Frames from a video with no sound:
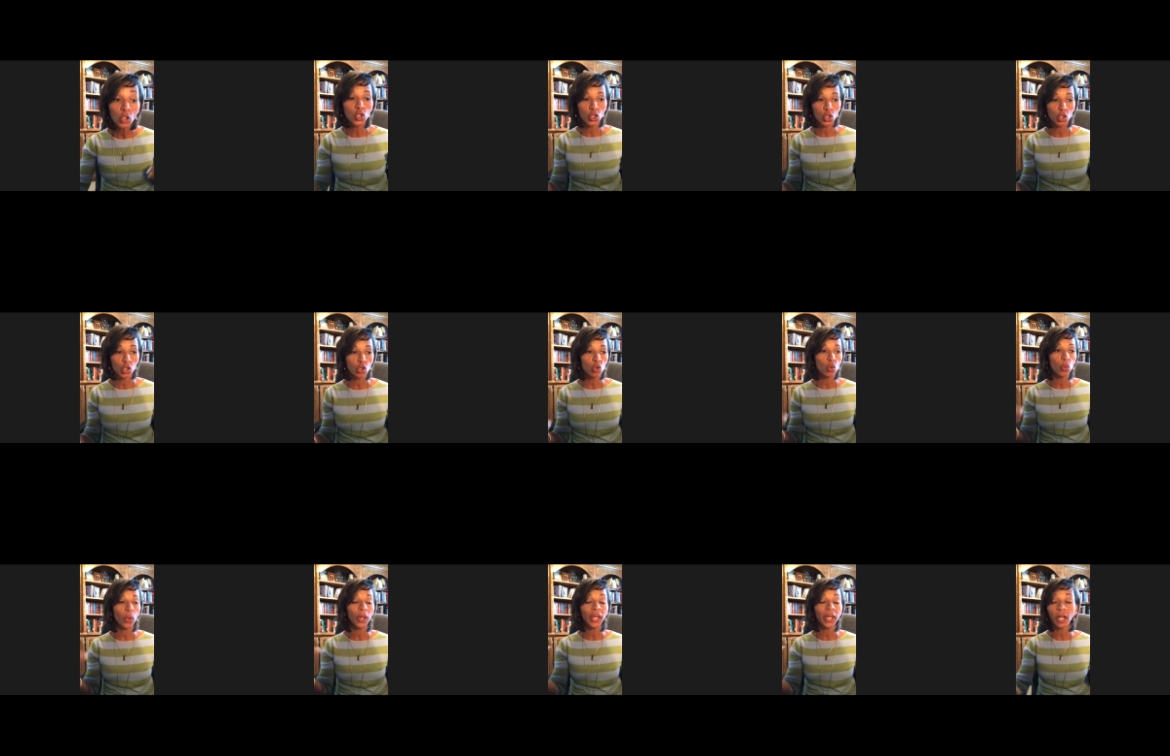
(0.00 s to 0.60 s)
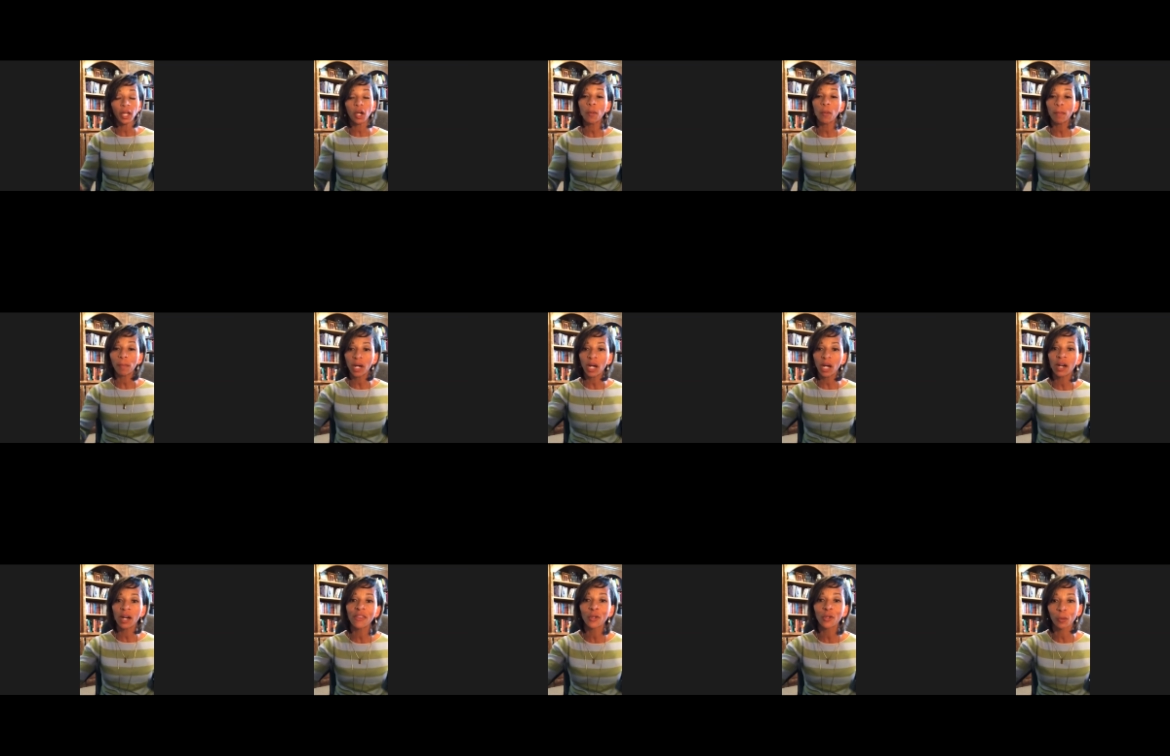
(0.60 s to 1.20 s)
to help
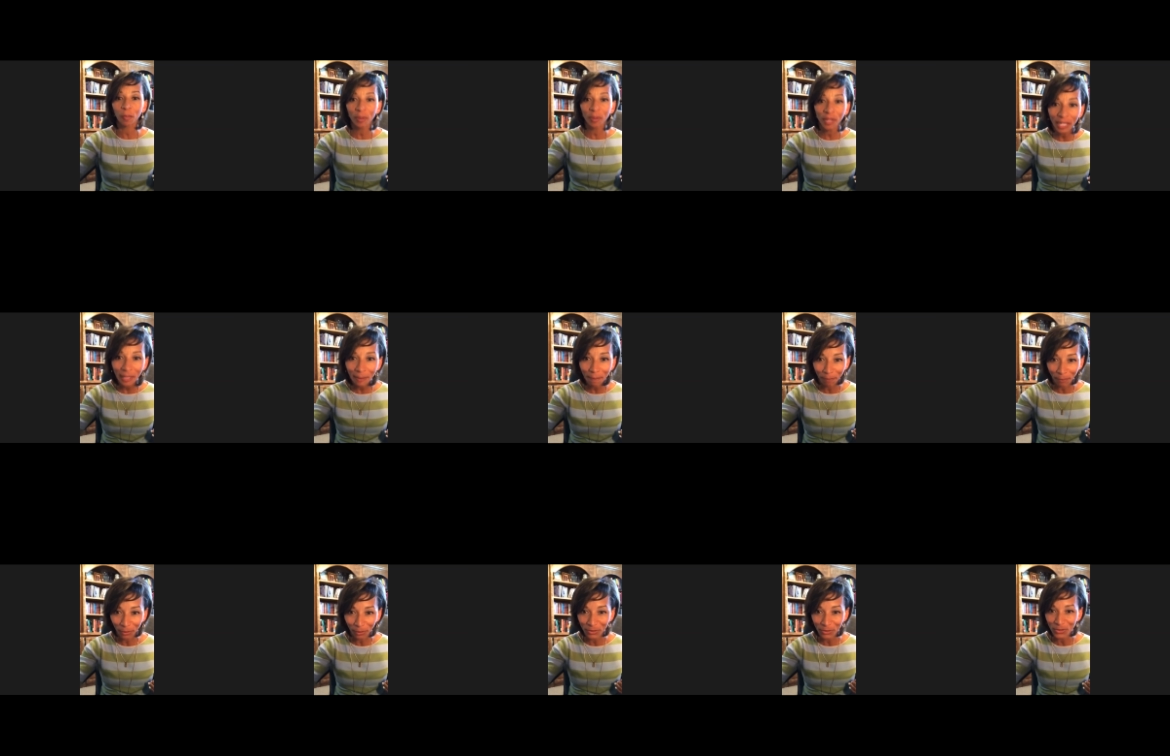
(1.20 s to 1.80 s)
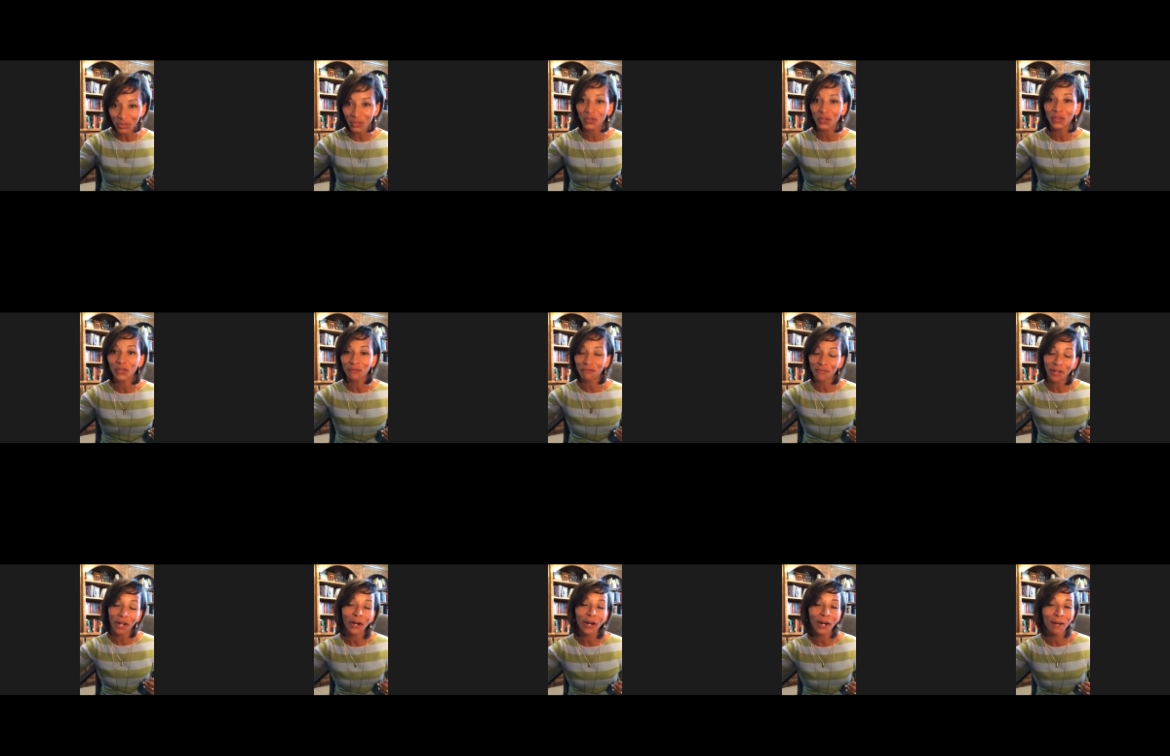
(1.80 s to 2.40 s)
other people so the
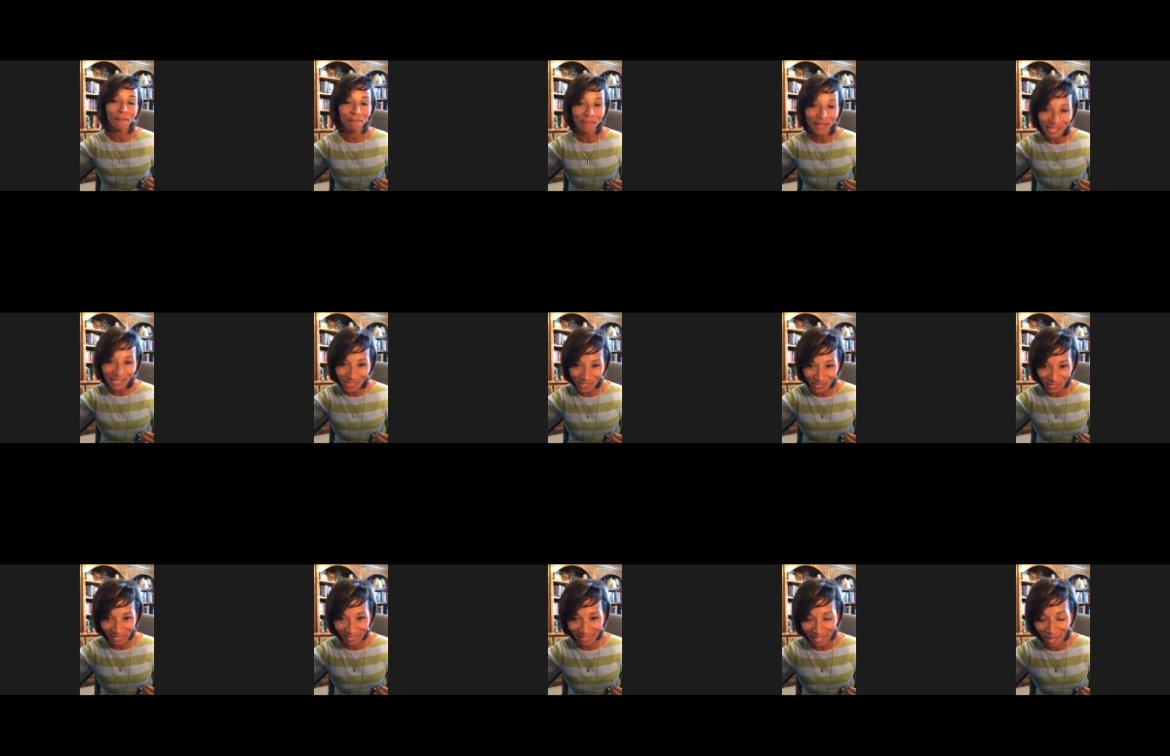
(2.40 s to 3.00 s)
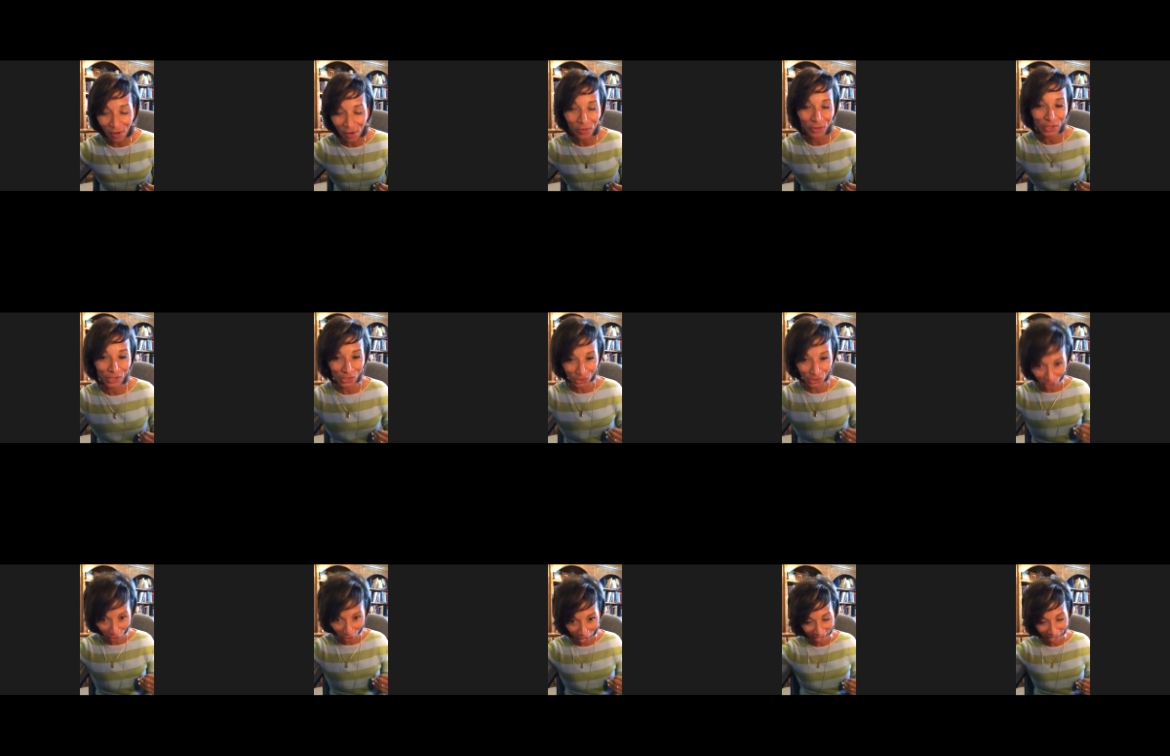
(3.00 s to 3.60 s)
very mission that we're
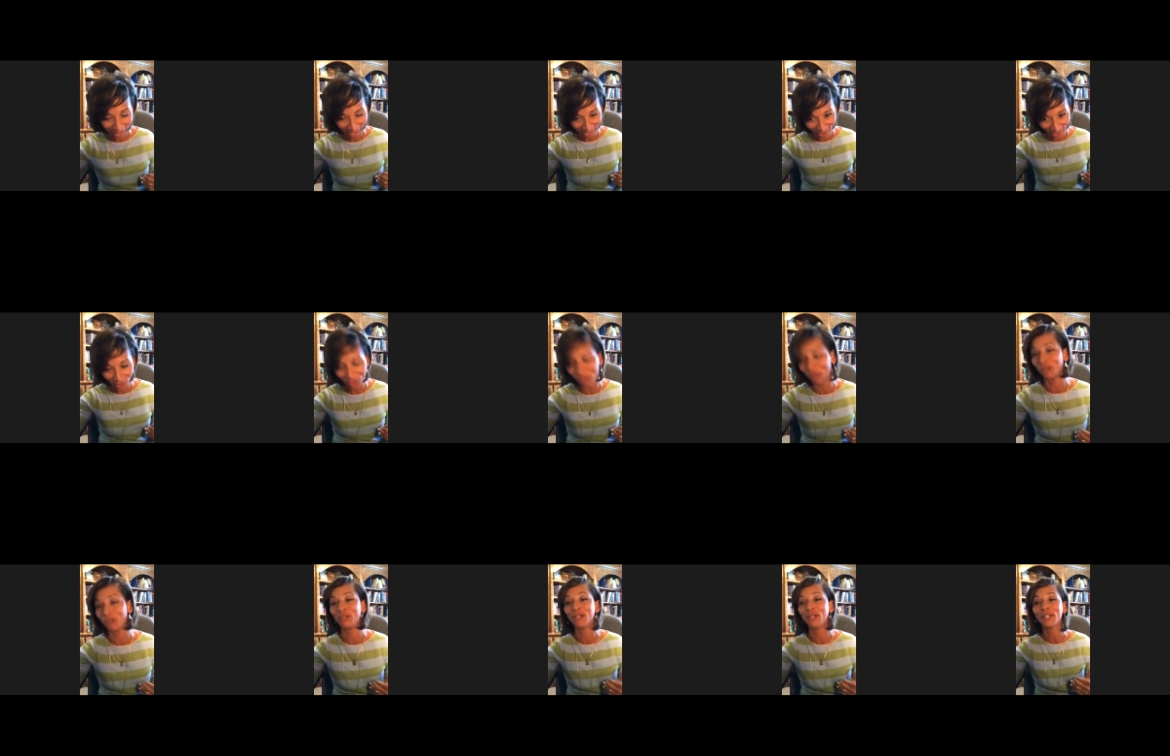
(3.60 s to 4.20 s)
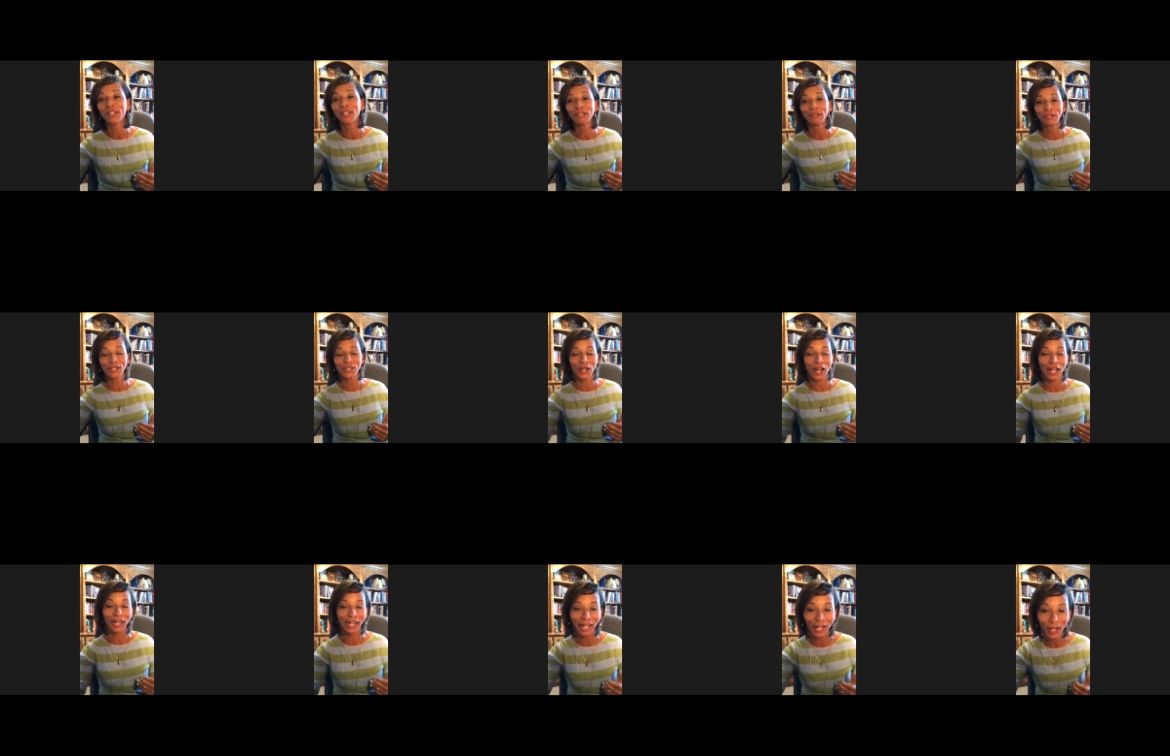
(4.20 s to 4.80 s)
trying to do we're
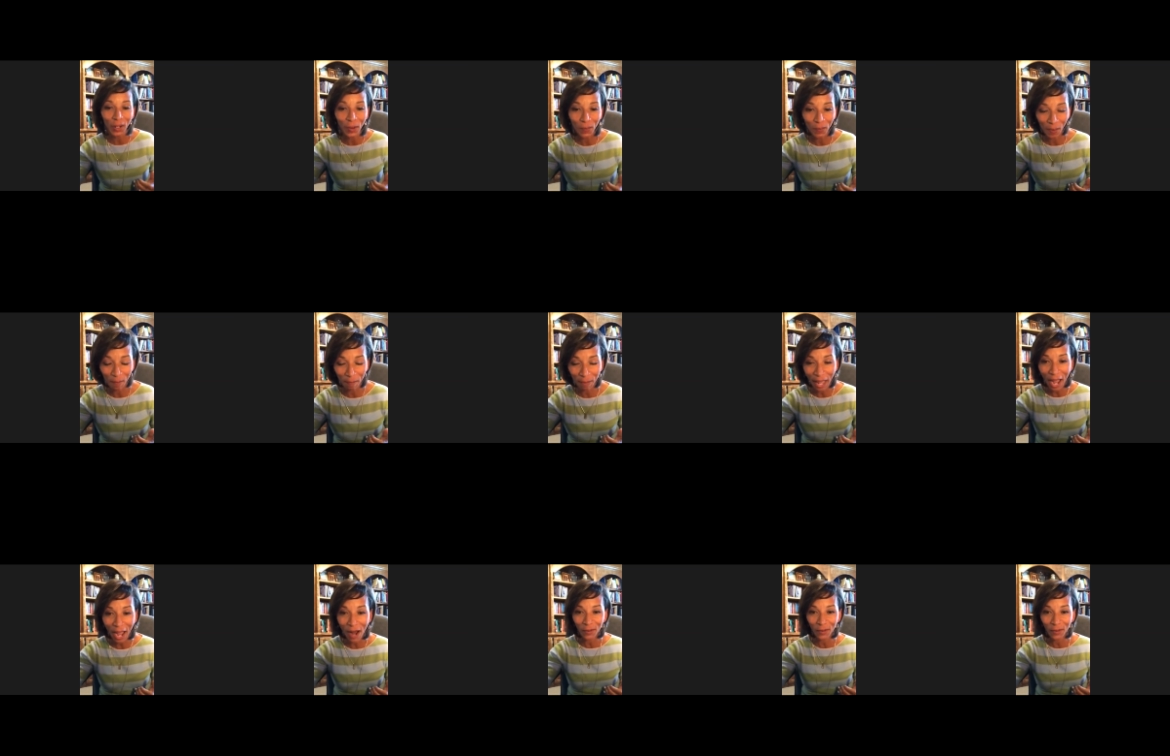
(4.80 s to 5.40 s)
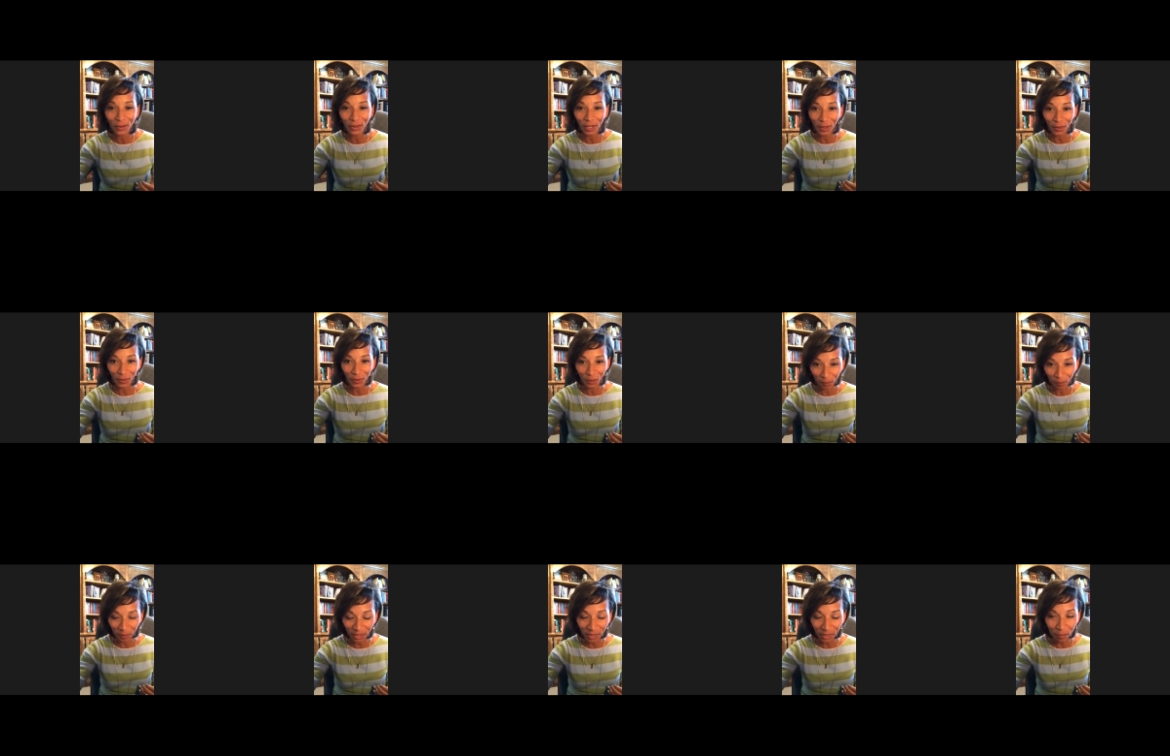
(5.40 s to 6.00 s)
trying to help empower other
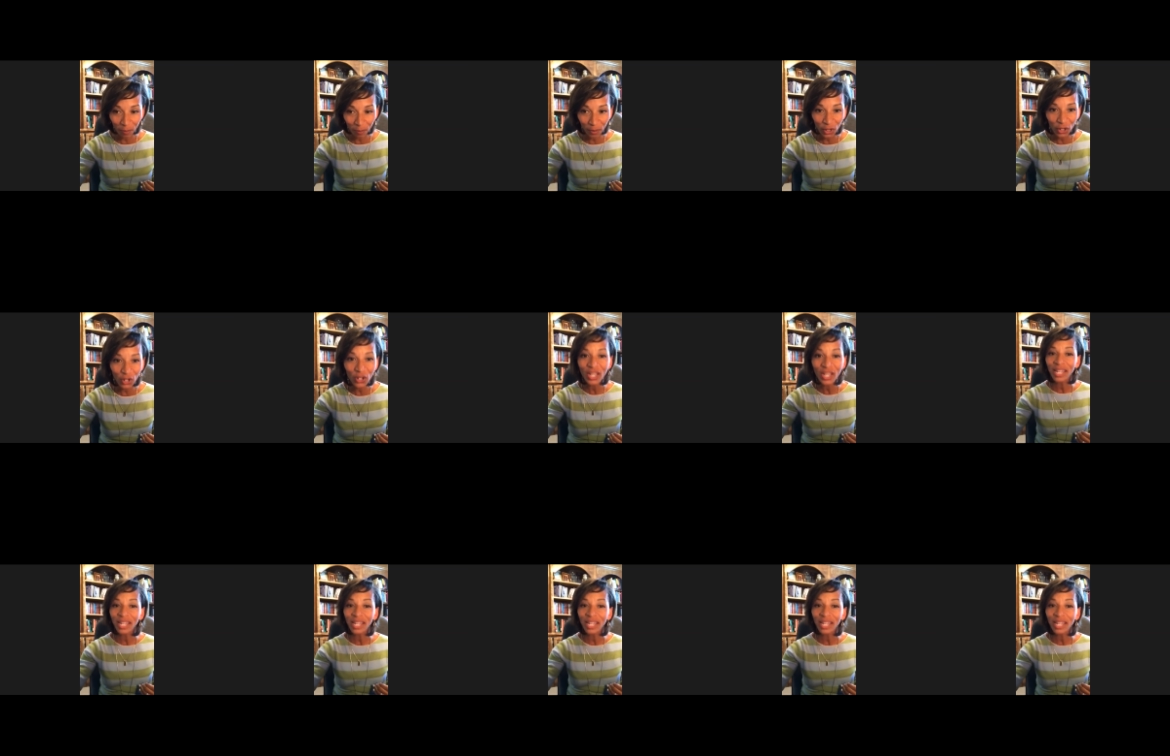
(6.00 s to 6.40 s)
people